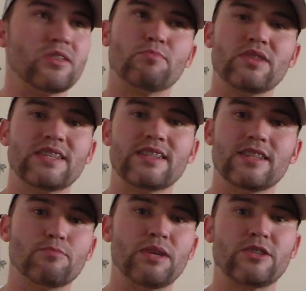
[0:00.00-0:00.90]
Please send
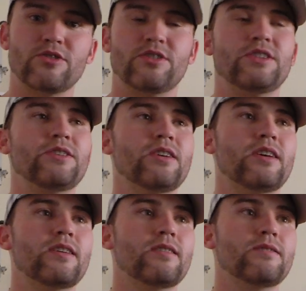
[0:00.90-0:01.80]
us pictures to
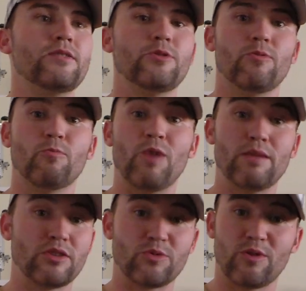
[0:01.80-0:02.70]

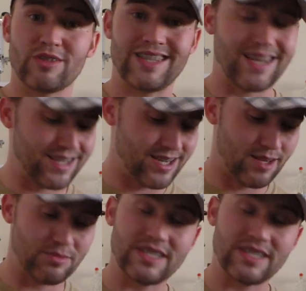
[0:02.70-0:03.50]
rattymusclecars.com.